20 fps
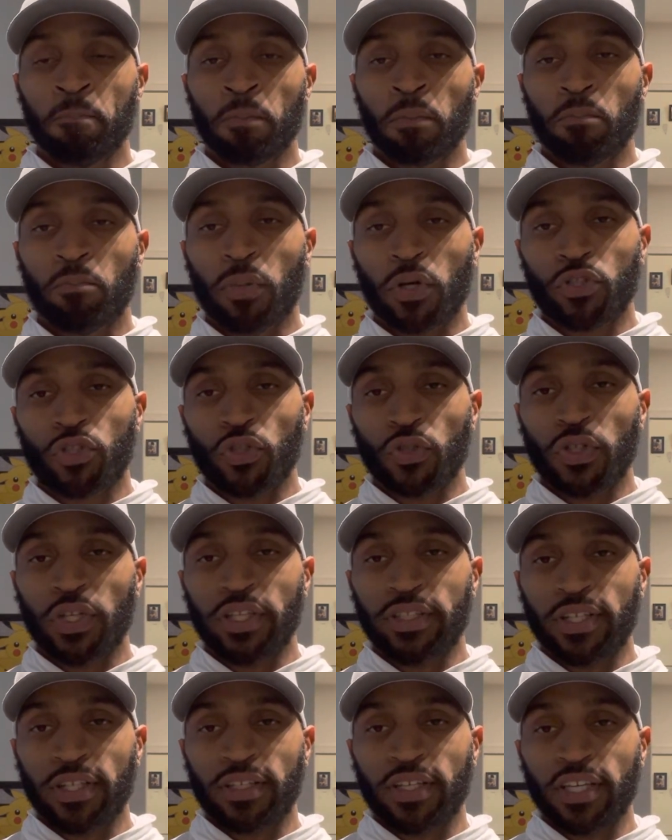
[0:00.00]
but you
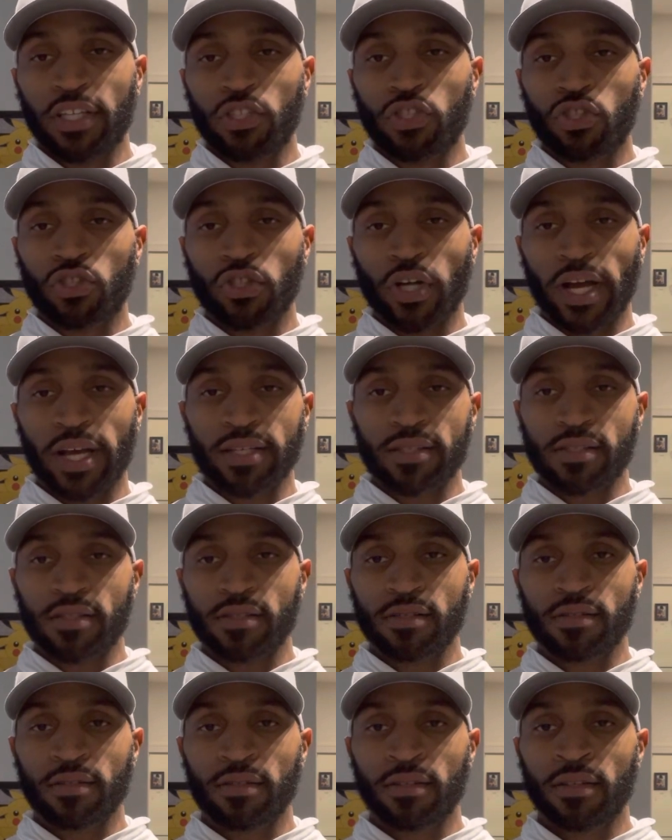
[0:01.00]
need to
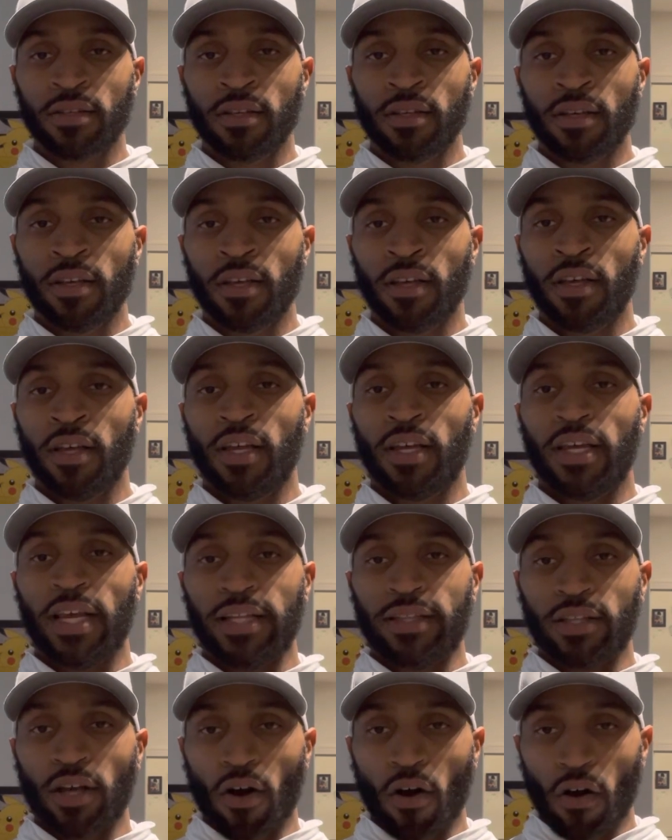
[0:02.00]
de-stress,
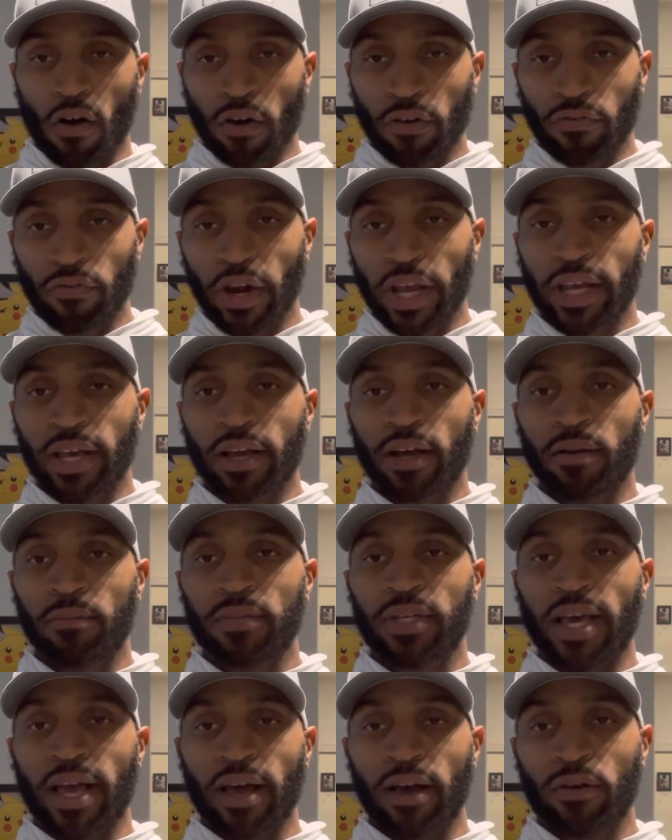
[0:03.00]
let the heart rate come
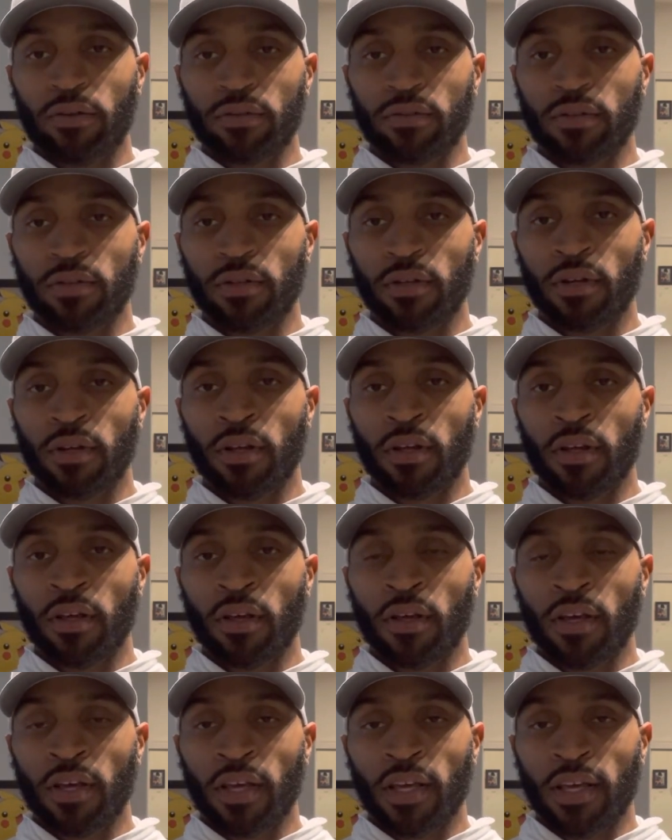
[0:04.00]
down,
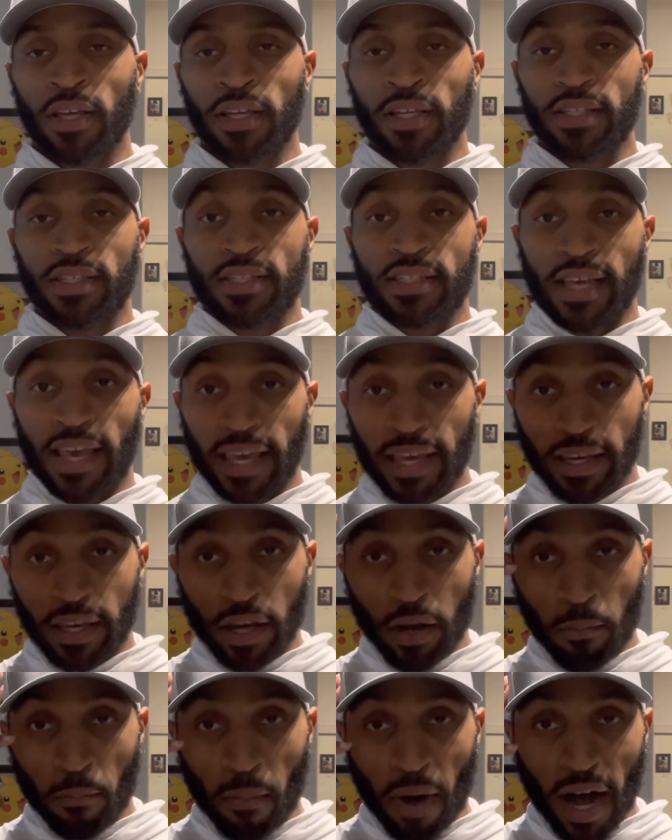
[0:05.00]
take
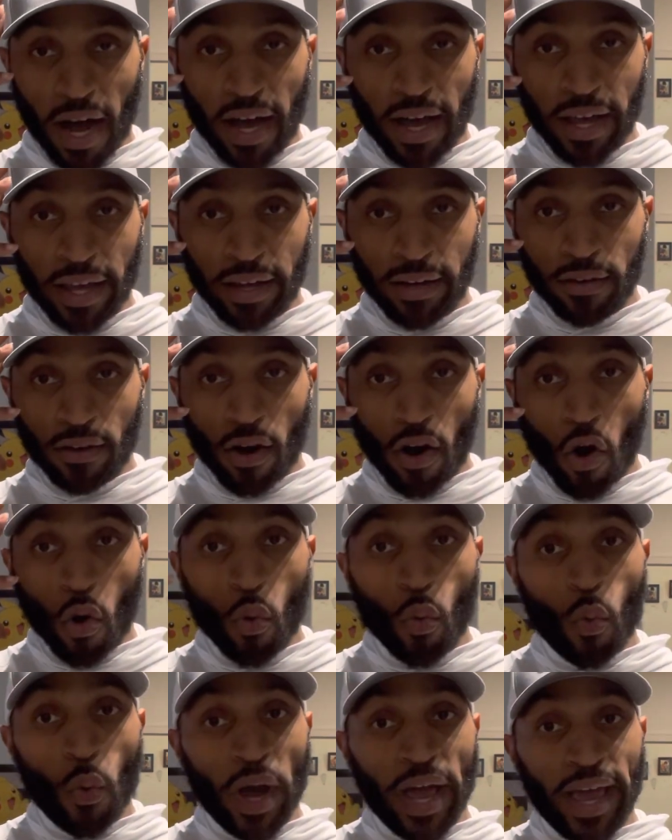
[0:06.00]
your mind
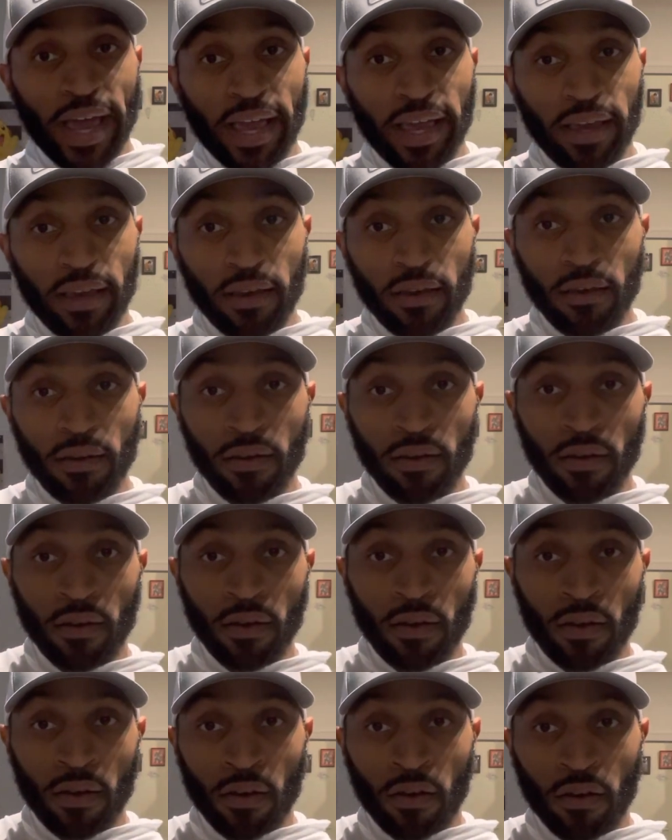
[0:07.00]
away
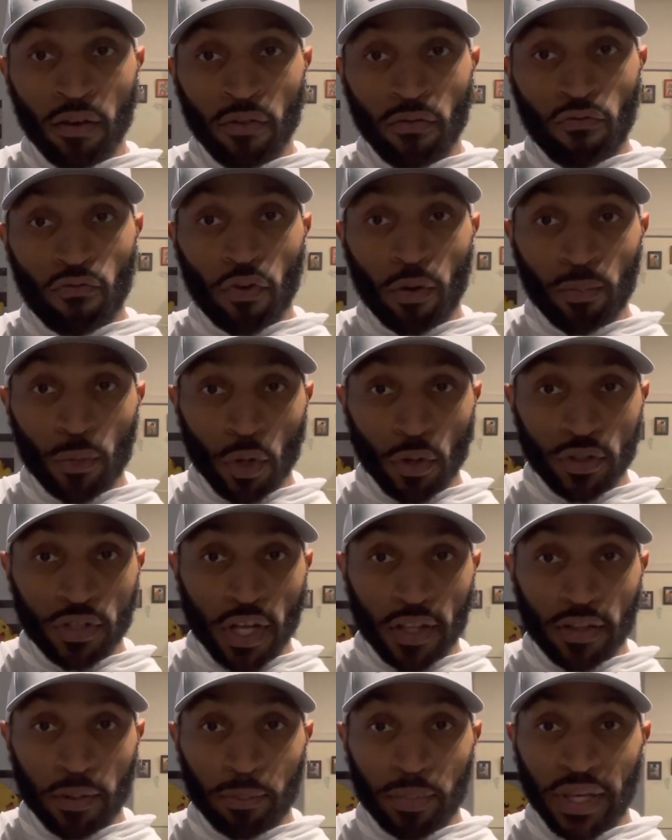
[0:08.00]
from those
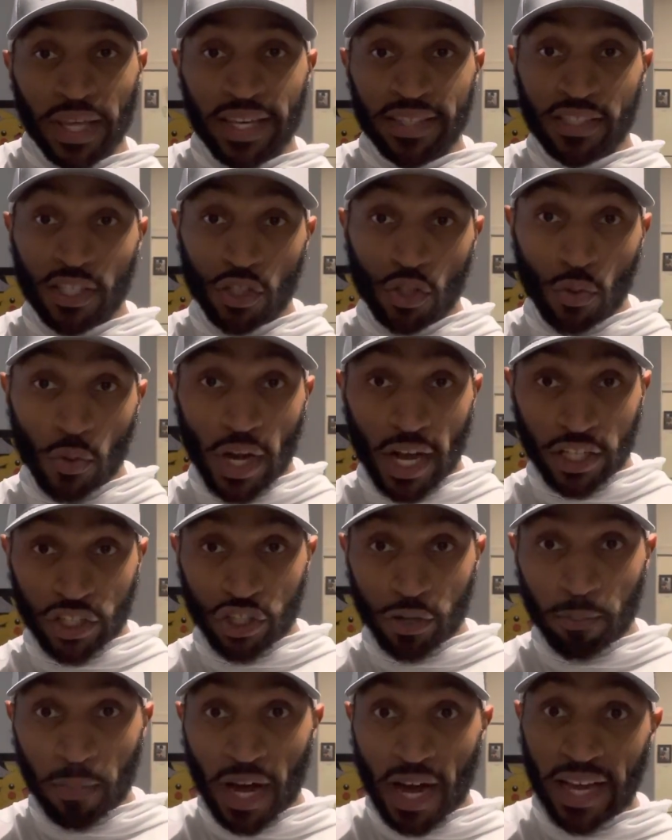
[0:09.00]
other places. You got
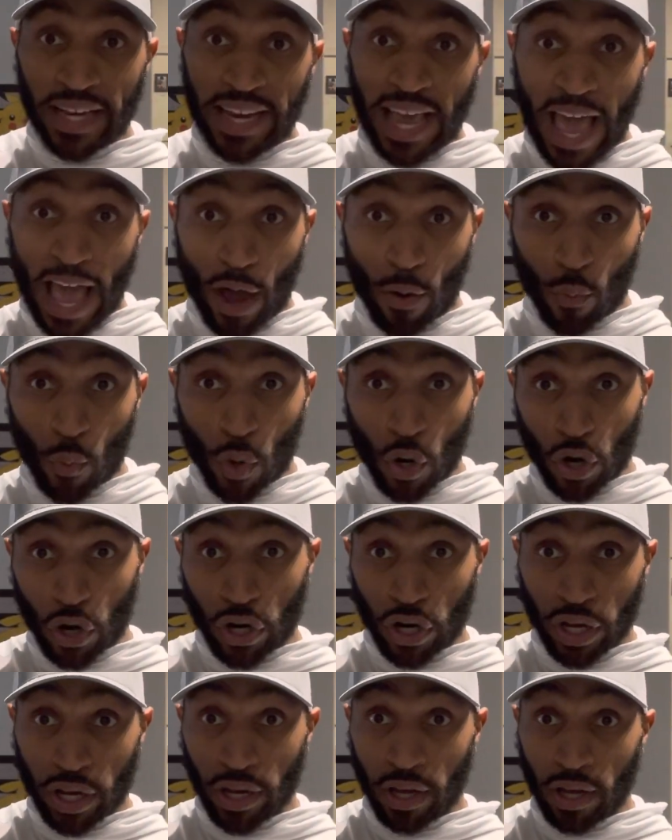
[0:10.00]
your mind at
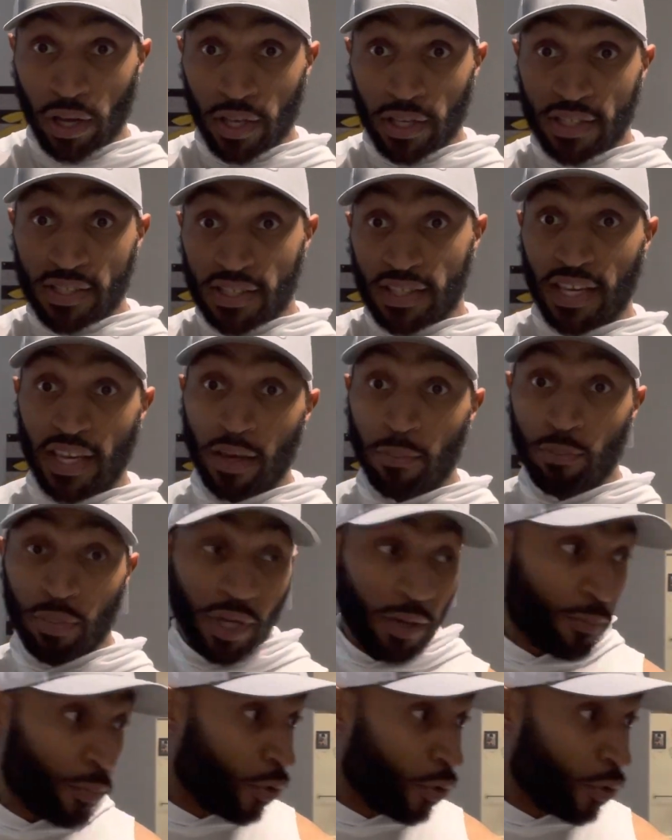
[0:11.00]
work, seeing people